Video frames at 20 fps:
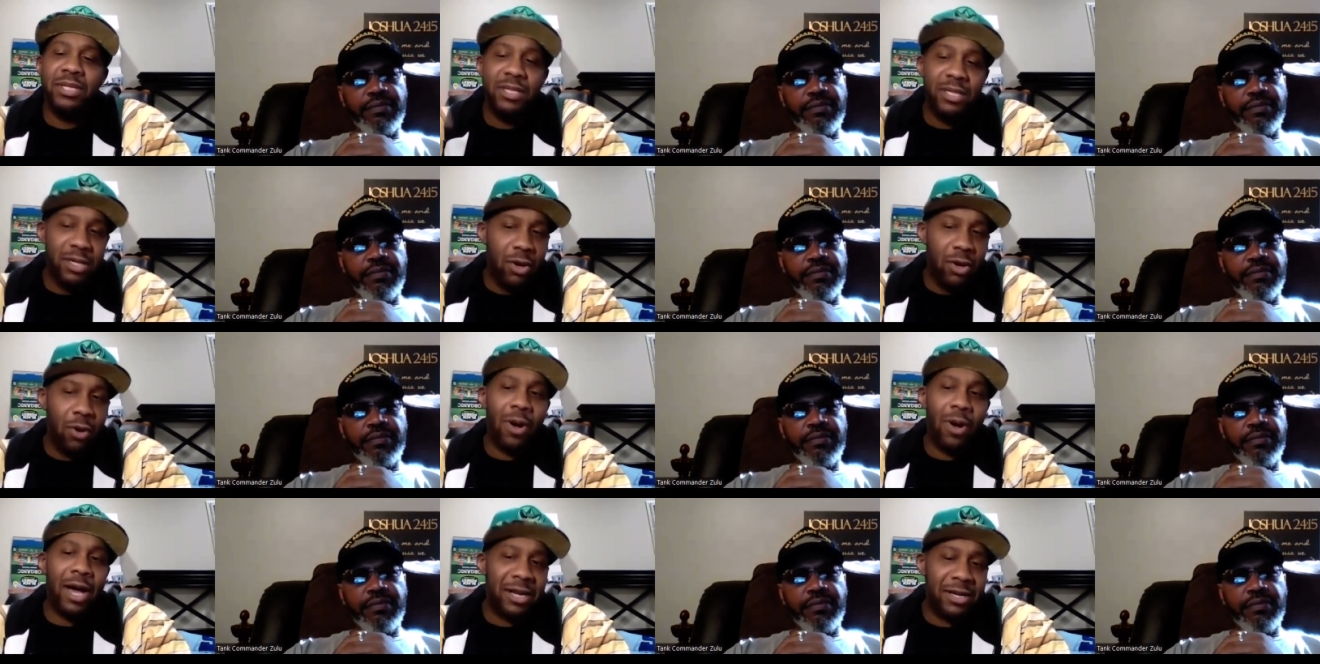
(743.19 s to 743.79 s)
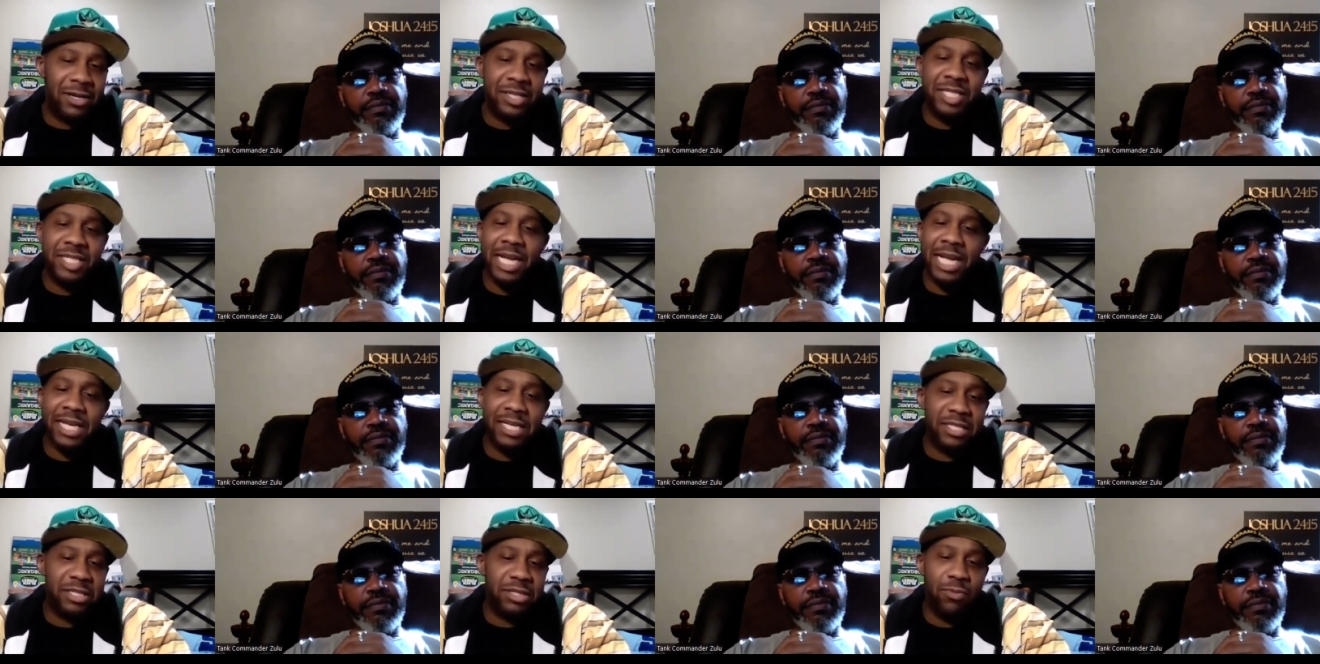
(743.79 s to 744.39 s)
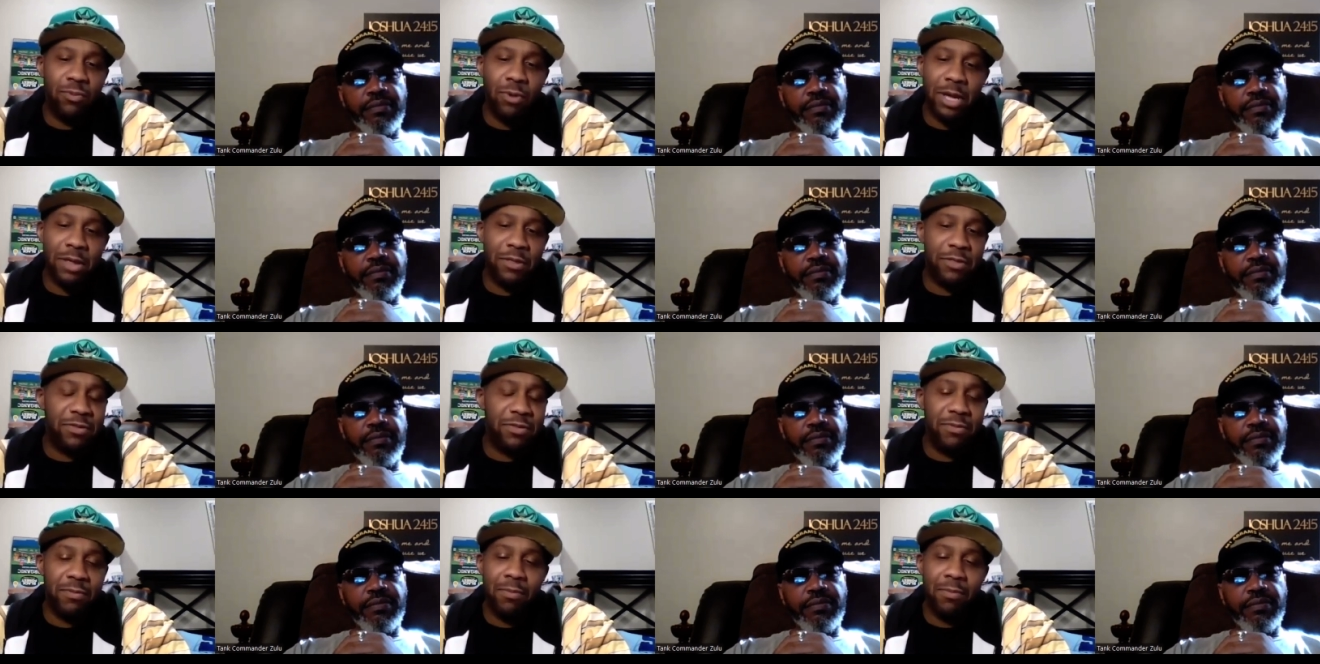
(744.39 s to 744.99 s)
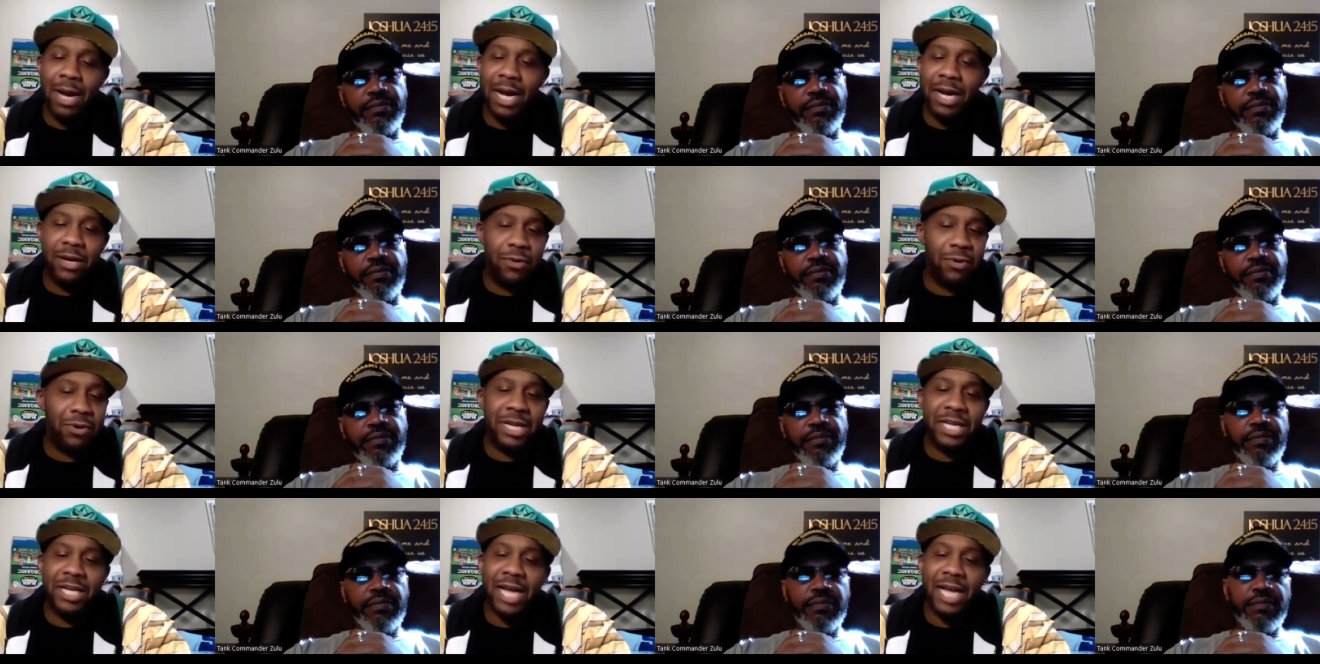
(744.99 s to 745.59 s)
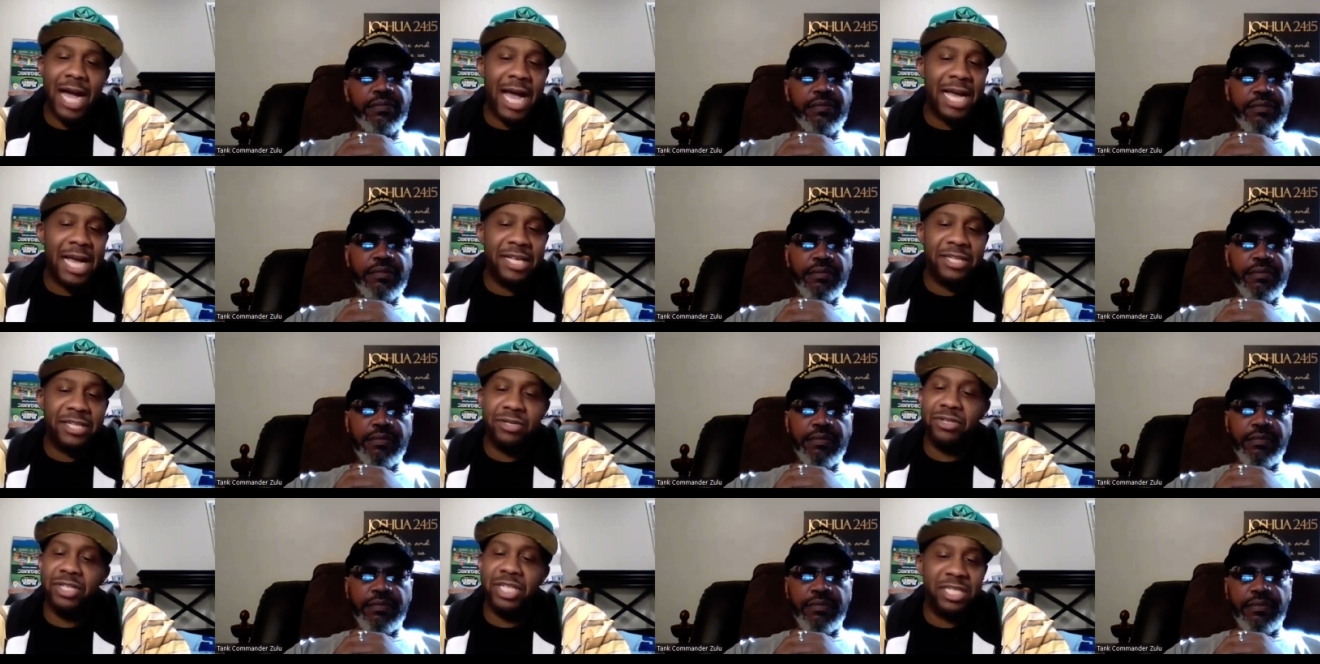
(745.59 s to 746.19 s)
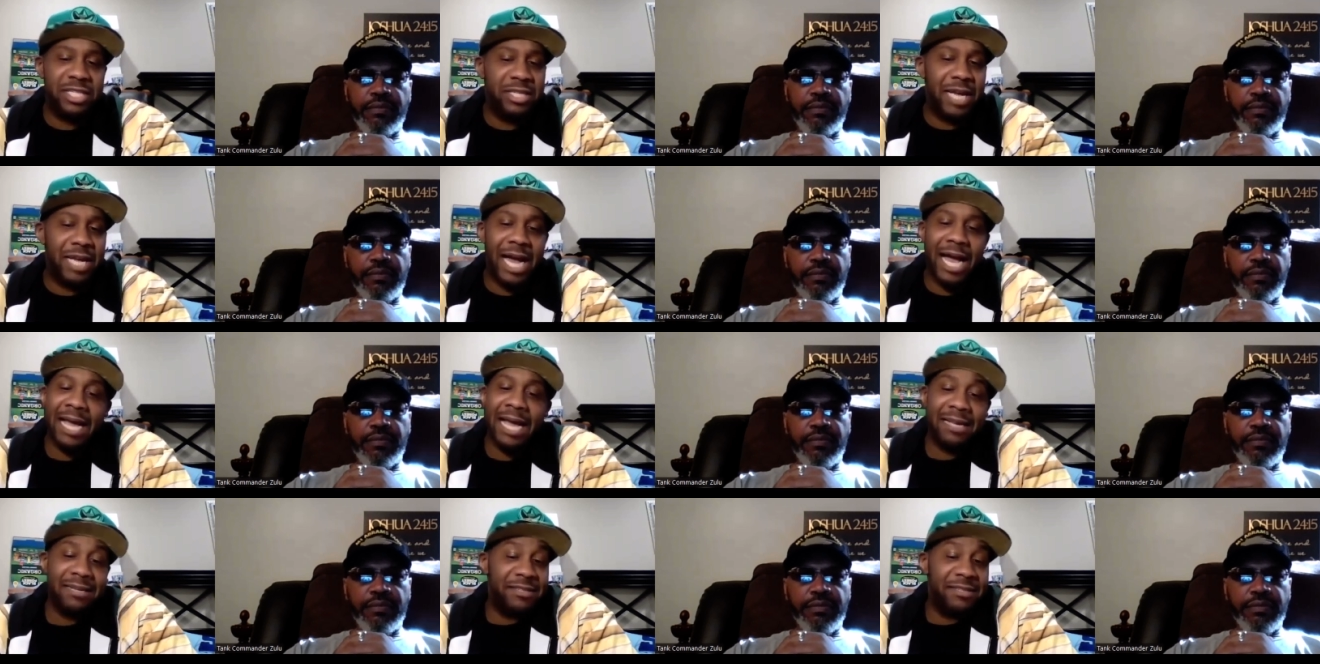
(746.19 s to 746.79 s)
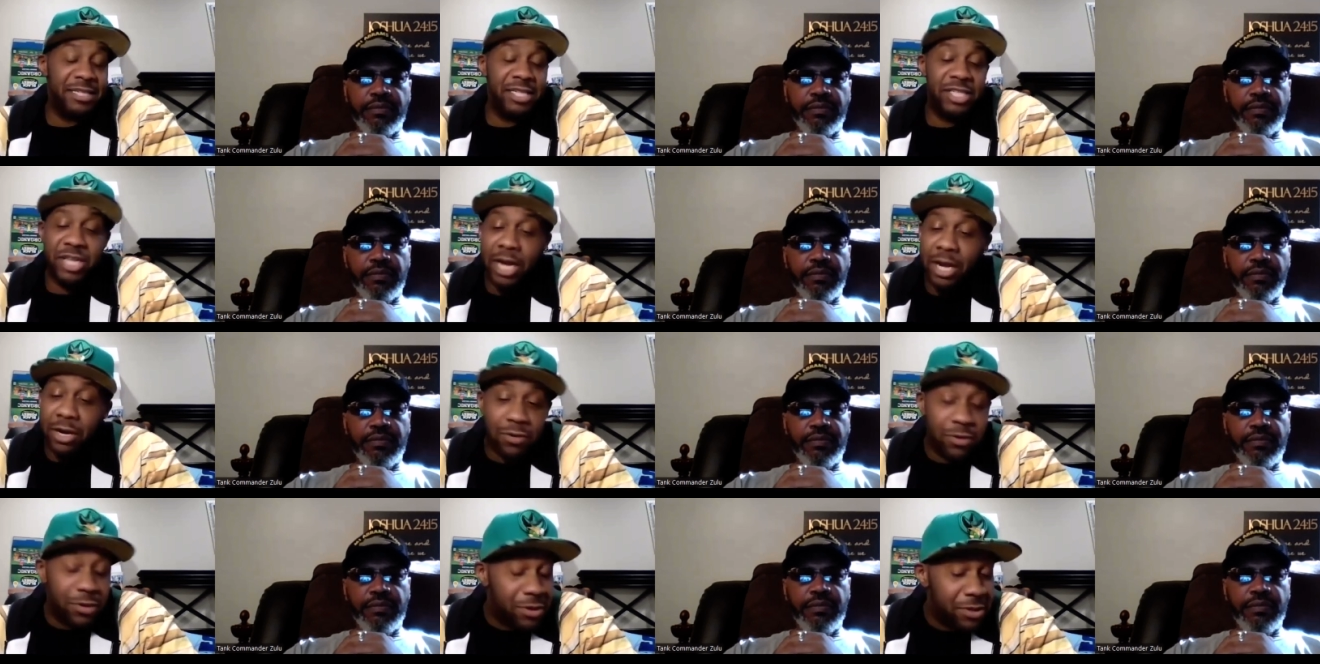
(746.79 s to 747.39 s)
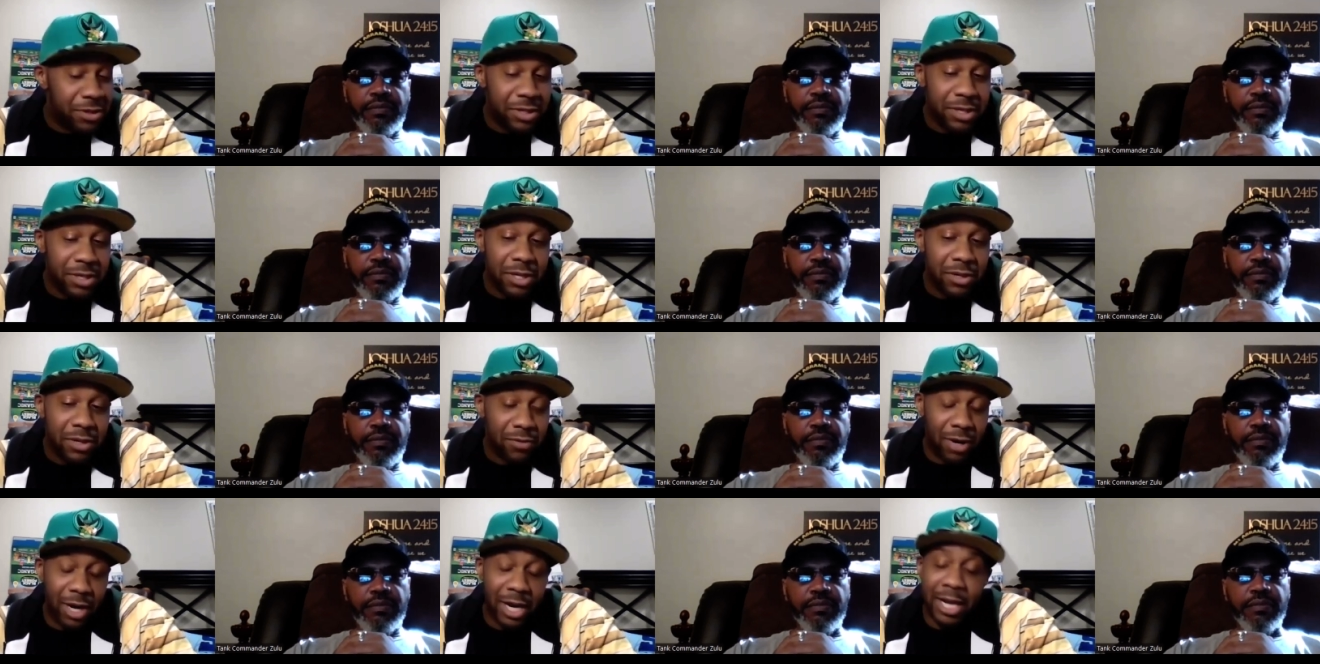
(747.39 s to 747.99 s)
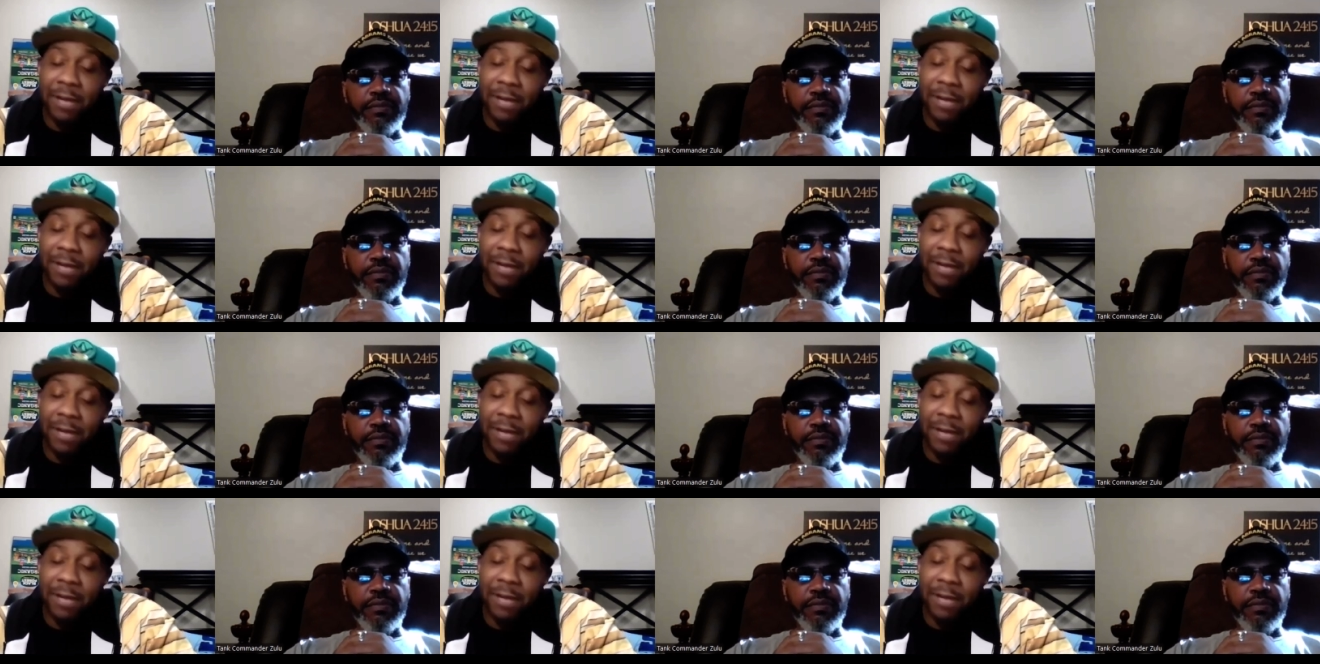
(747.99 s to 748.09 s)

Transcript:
Speaker 1: go out on dates with minority guys or just guys in general, right?